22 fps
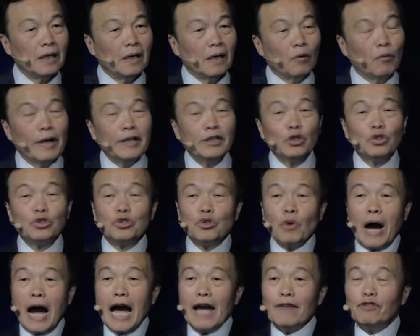When you
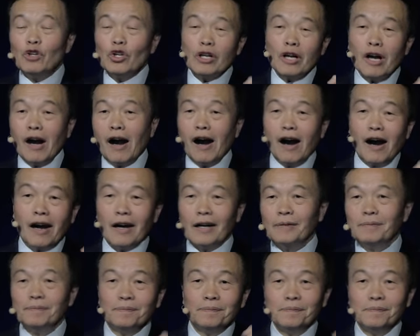drive your car,